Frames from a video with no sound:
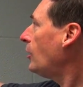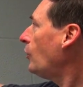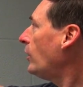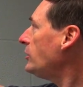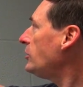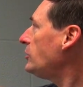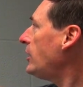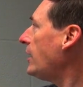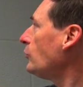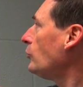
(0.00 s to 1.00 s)
What does the
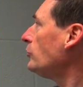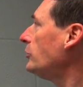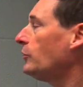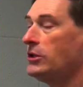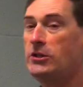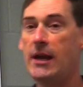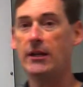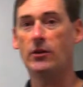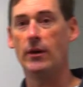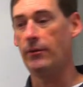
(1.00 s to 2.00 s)
chain rule do when you take a
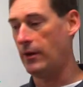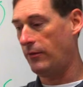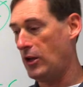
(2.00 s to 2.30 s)
derivative?